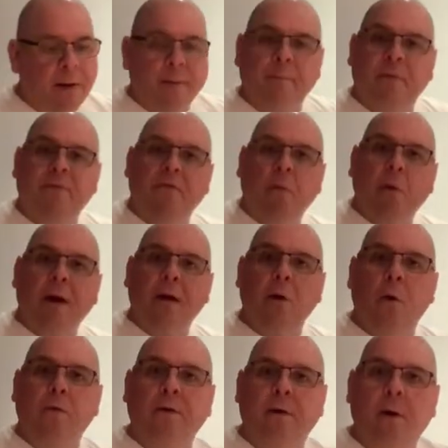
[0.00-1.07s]
But before I
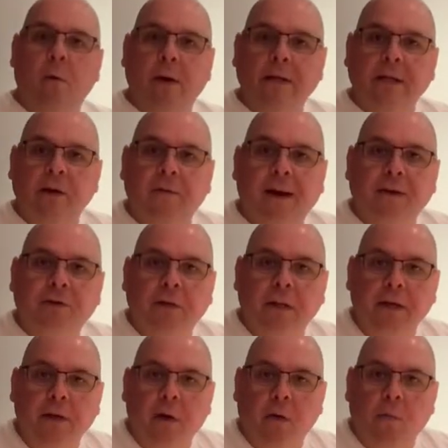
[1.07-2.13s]
go there, I want to
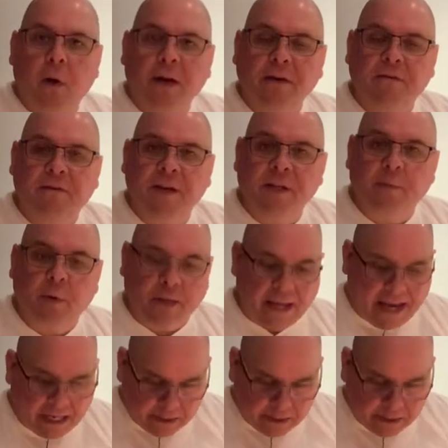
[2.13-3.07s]
congratulate you on running Facebook